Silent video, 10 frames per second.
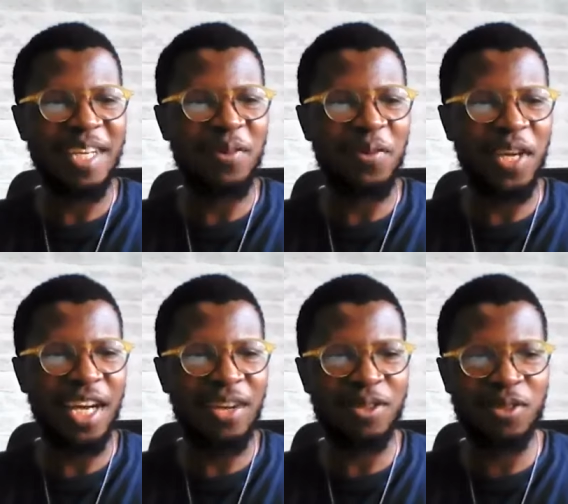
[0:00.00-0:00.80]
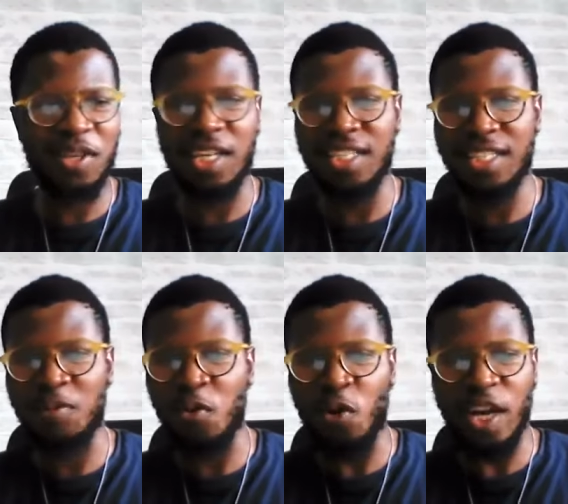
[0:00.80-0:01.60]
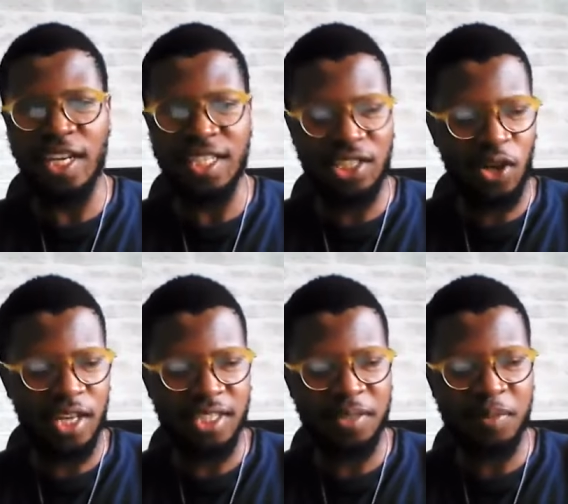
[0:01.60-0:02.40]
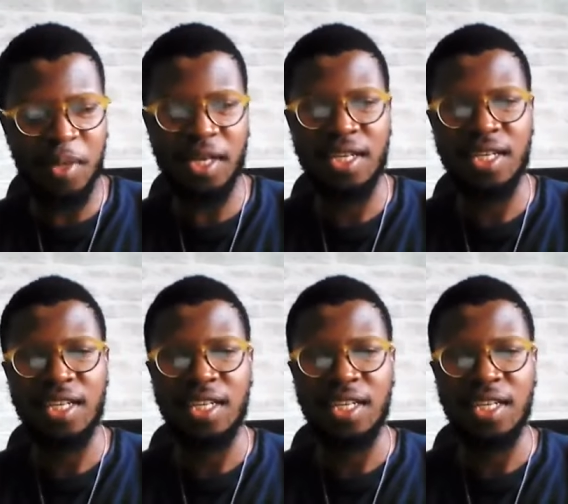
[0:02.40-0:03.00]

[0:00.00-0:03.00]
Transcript: yeah, we are also getting some rain in Johannesburg.